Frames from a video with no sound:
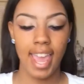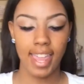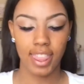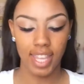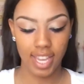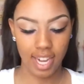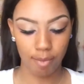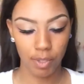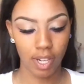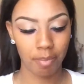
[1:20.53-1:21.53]
And then
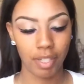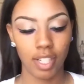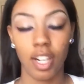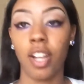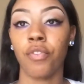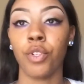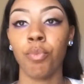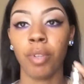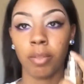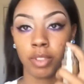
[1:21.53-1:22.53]
I'm gonna put a few
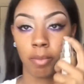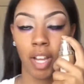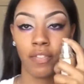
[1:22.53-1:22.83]
pumps on my